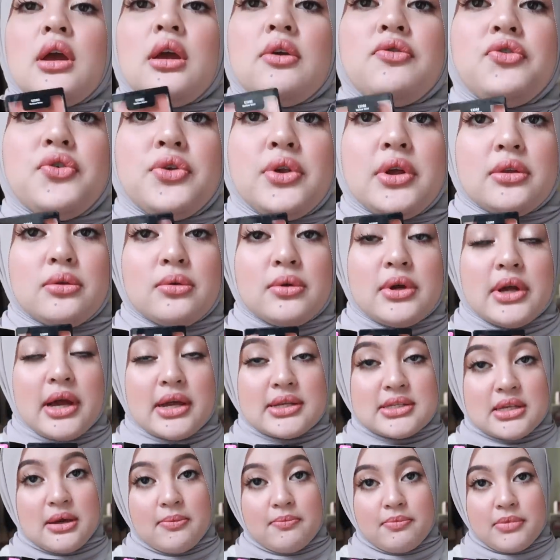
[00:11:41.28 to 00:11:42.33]
Okay, if you need to
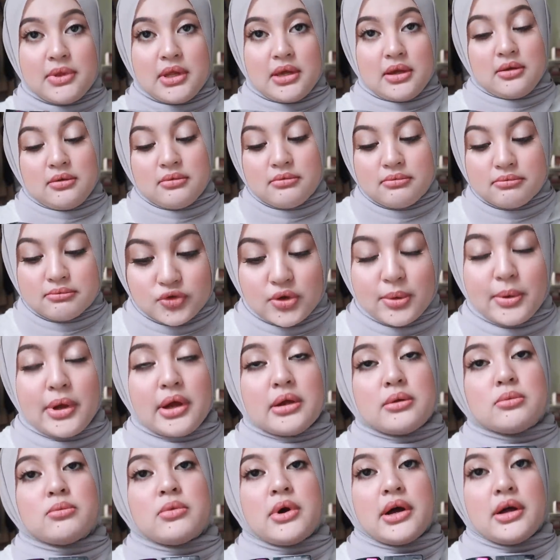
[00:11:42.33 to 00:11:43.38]
get something from
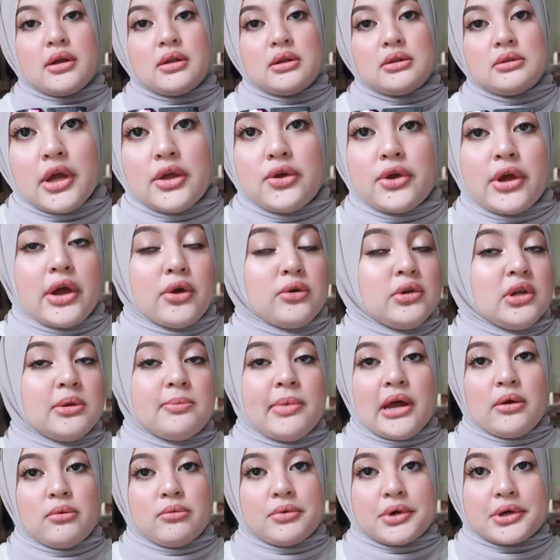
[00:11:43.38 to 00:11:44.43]
Wet n Wild and you can only
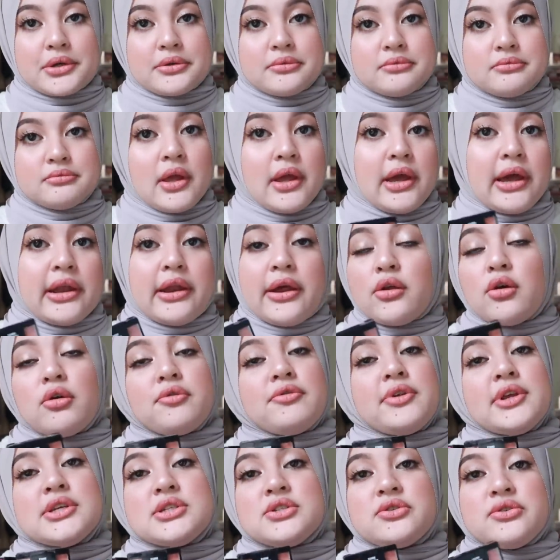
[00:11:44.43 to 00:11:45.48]
buy one, get any
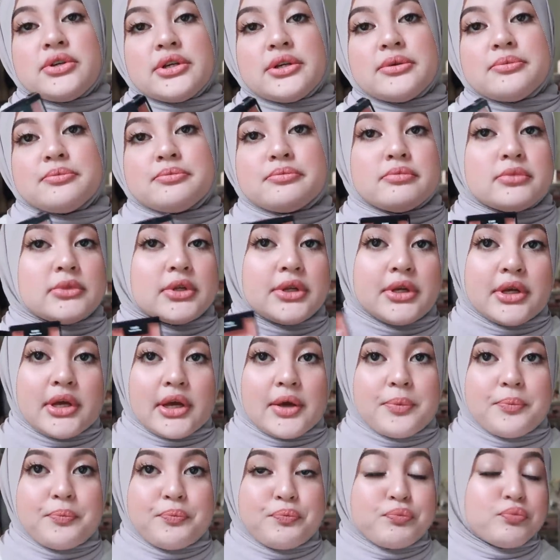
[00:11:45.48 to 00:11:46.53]
of these three.
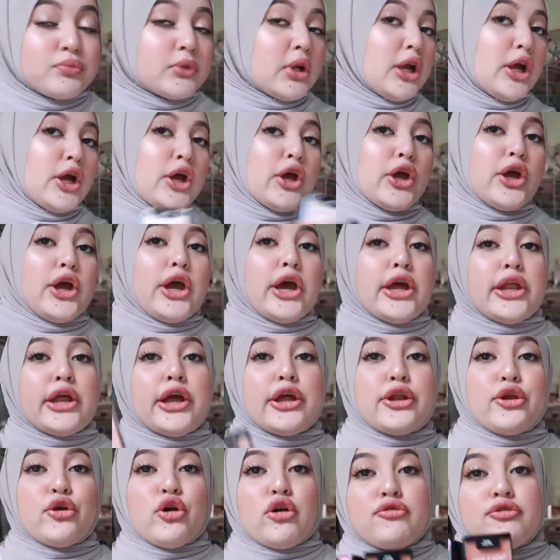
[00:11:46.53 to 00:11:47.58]
Okay? Get
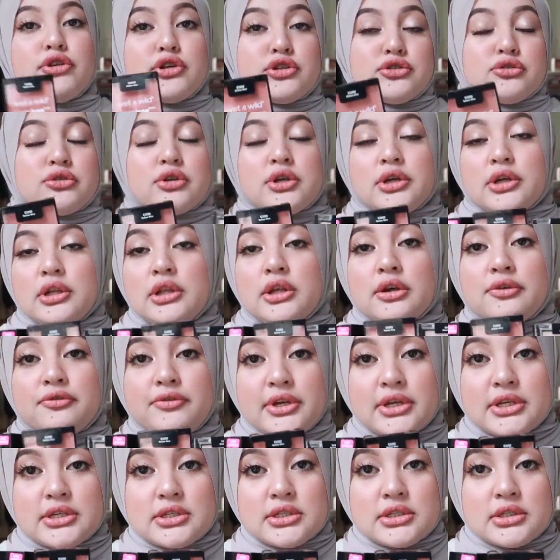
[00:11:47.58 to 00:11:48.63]
any of these three. Love
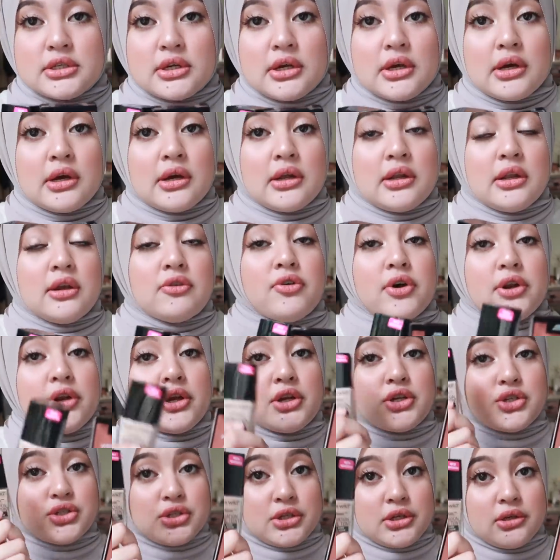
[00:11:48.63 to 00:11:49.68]
this. The
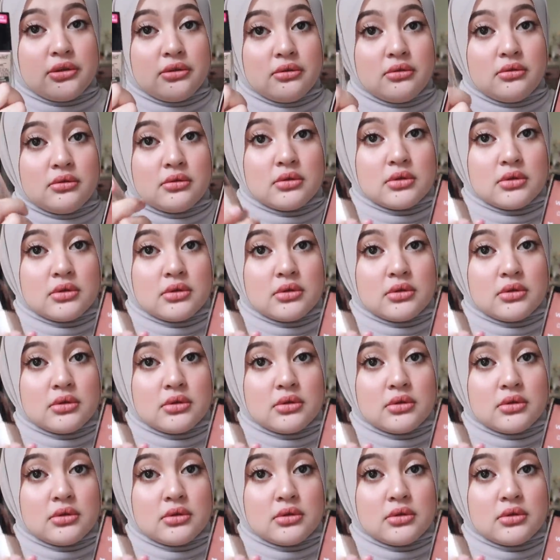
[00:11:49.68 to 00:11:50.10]
foundation.